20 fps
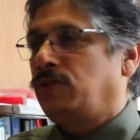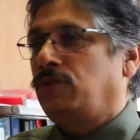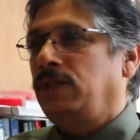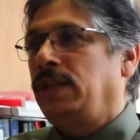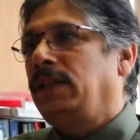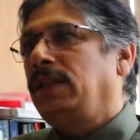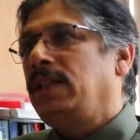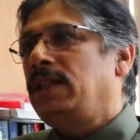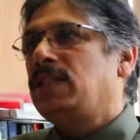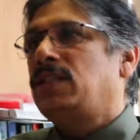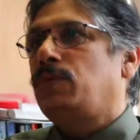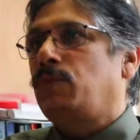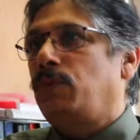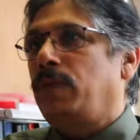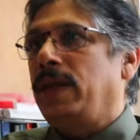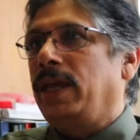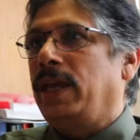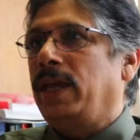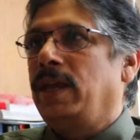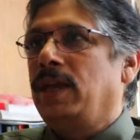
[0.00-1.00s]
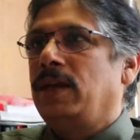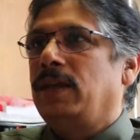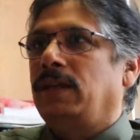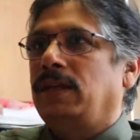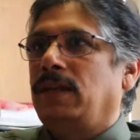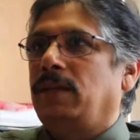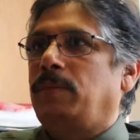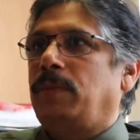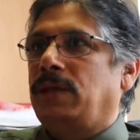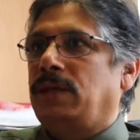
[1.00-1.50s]
So in this way,
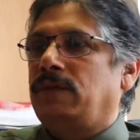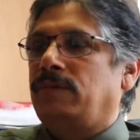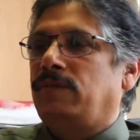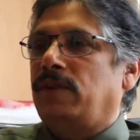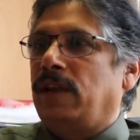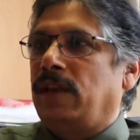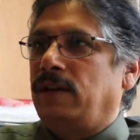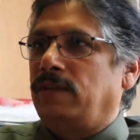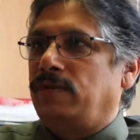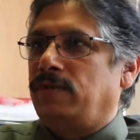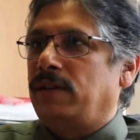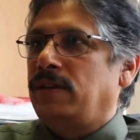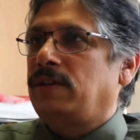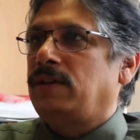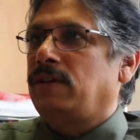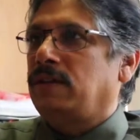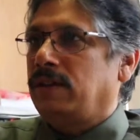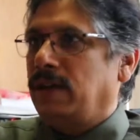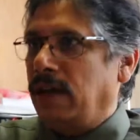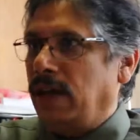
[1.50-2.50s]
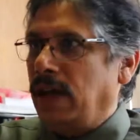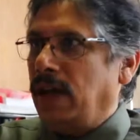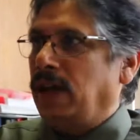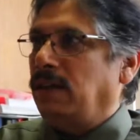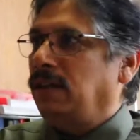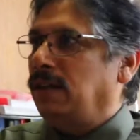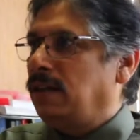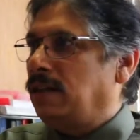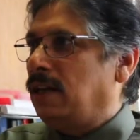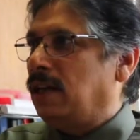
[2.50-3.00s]
the butterfly effect
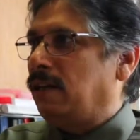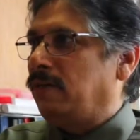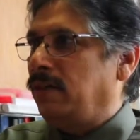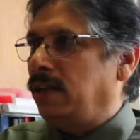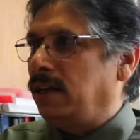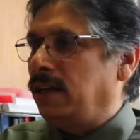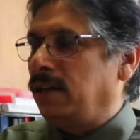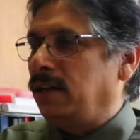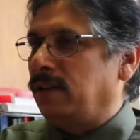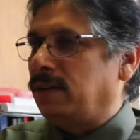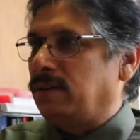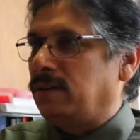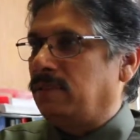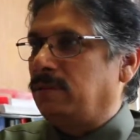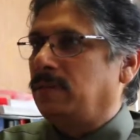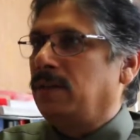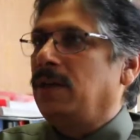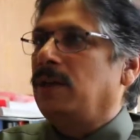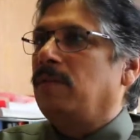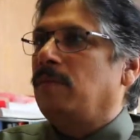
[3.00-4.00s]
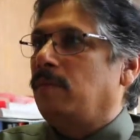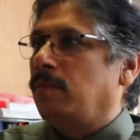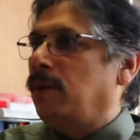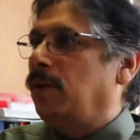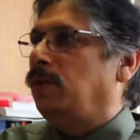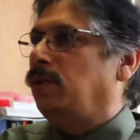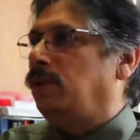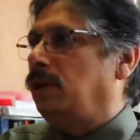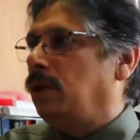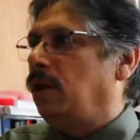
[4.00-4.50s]
and the Darwinism
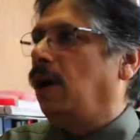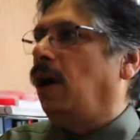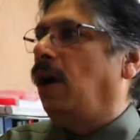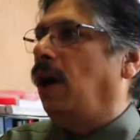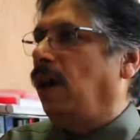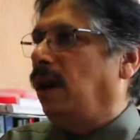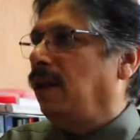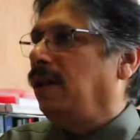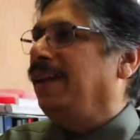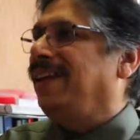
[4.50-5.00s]
both are